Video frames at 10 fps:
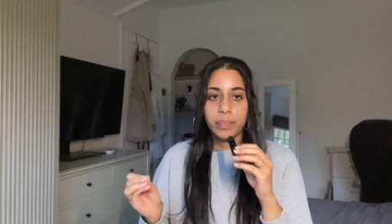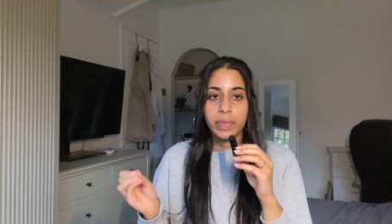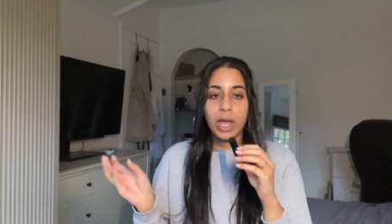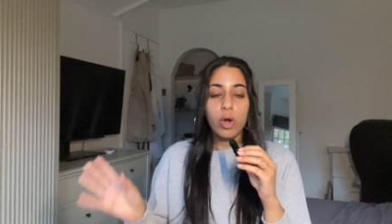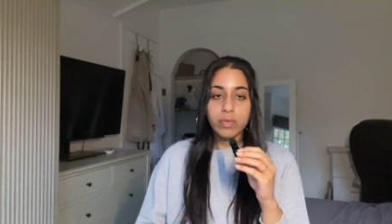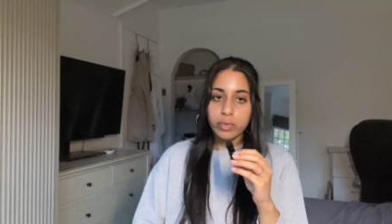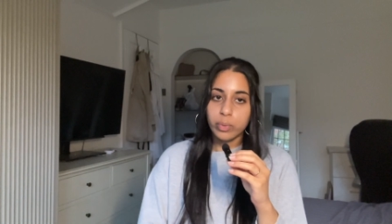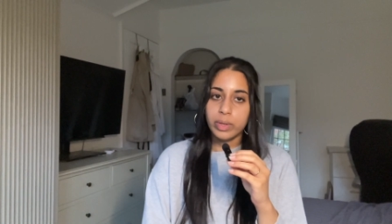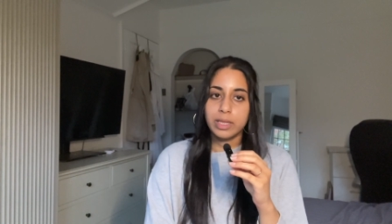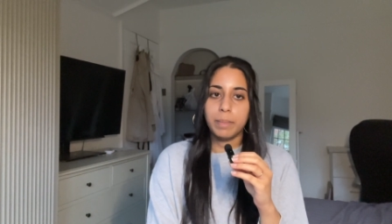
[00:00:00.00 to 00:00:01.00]
Now
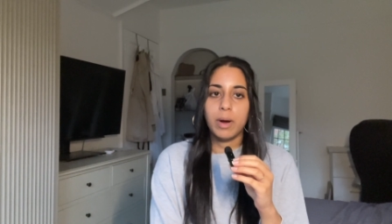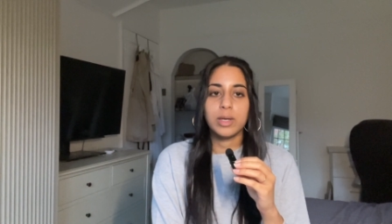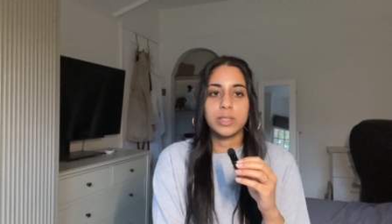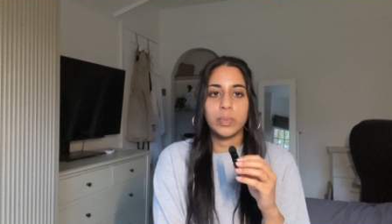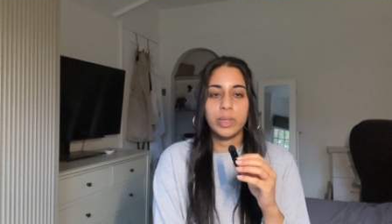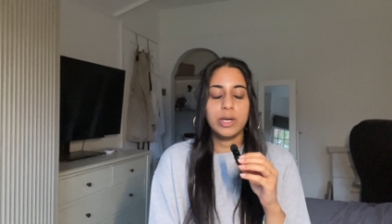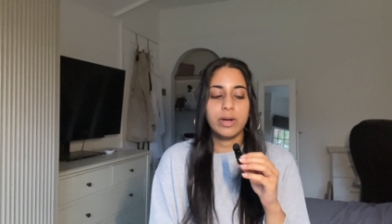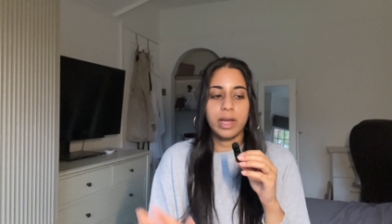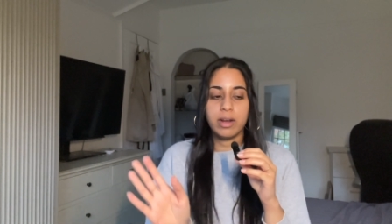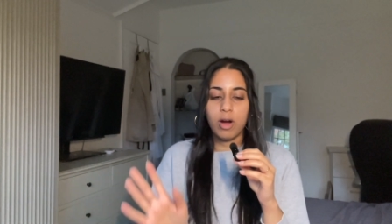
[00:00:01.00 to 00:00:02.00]
overall, in the past week
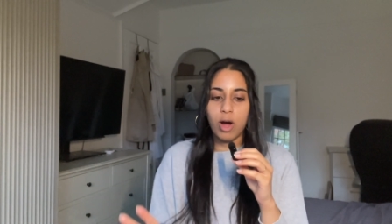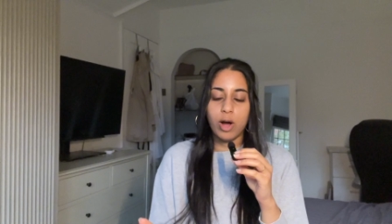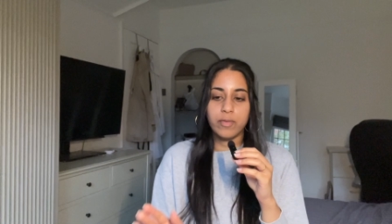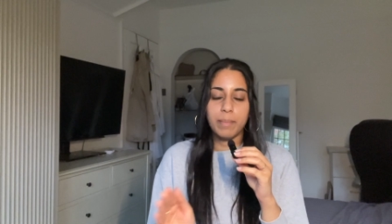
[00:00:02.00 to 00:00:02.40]
and a half,